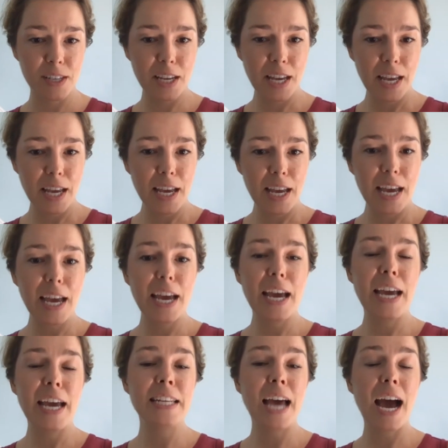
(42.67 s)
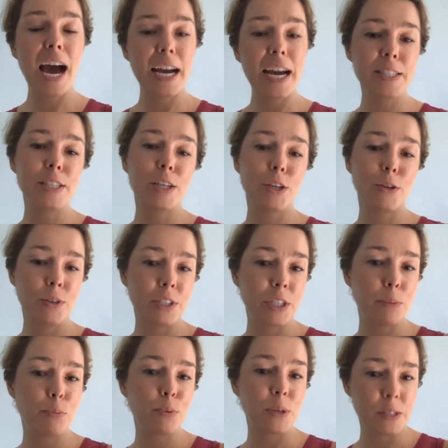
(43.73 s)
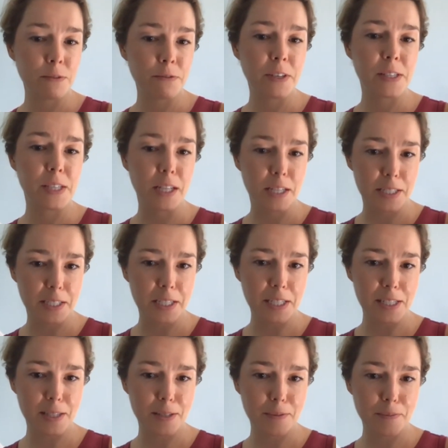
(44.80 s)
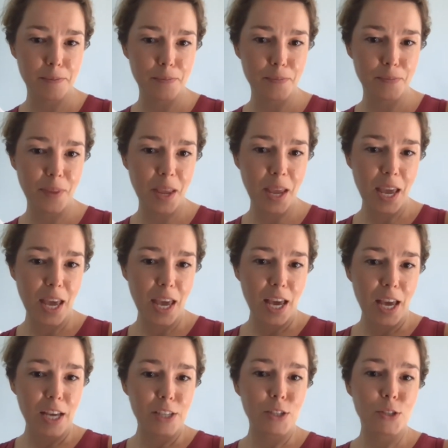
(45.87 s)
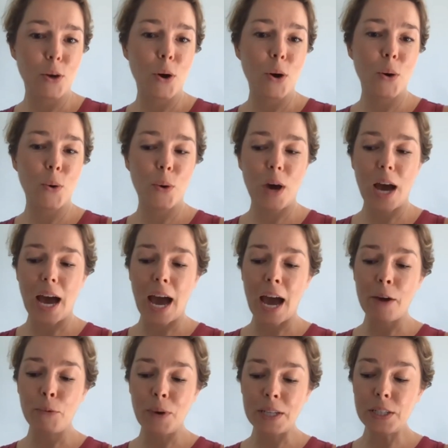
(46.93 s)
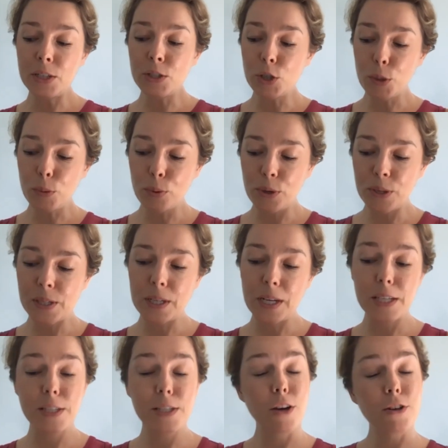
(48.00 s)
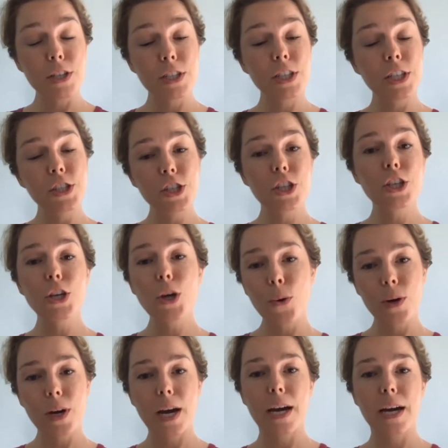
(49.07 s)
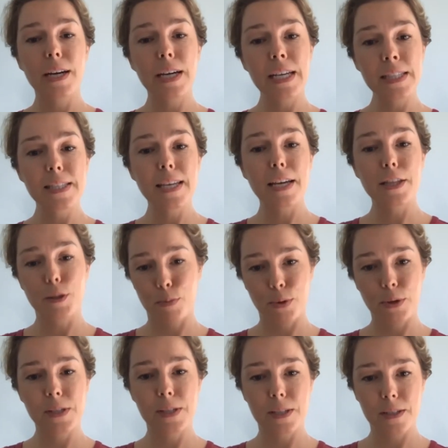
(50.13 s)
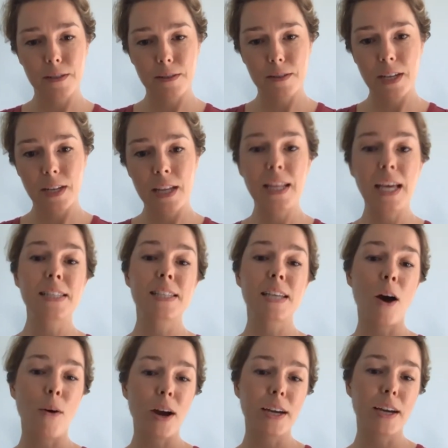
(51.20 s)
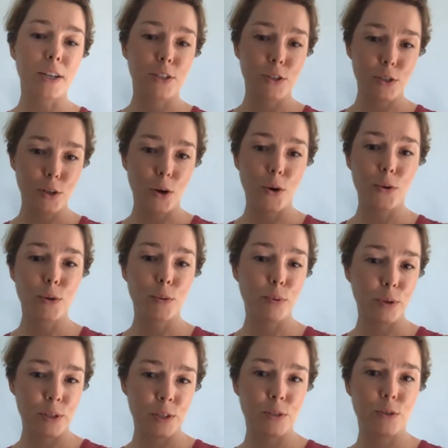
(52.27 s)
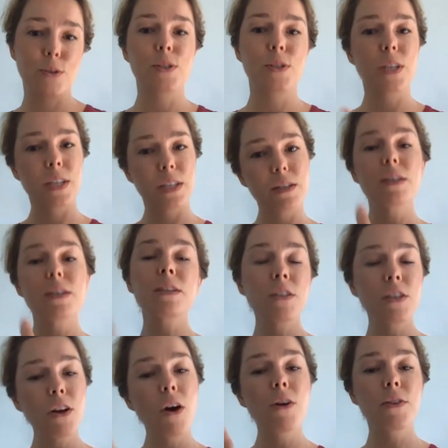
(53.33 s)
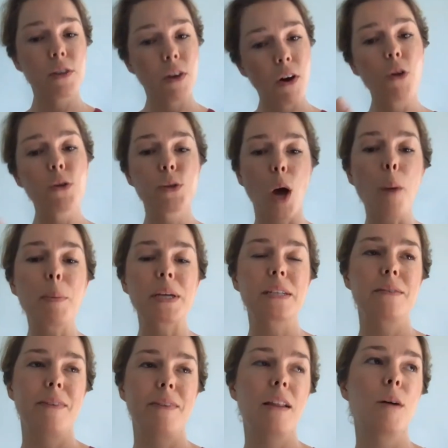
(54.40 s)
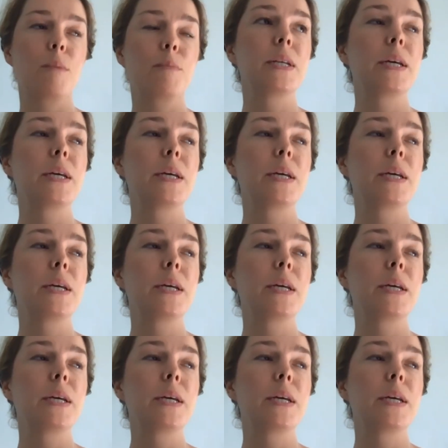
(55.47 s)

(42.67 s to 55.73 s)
Oh, wow. In high security prison facilities. So I went into a prison. I started teaching yoga inside the prison and that's how I got to know the prisoners and you know the whole topic developed.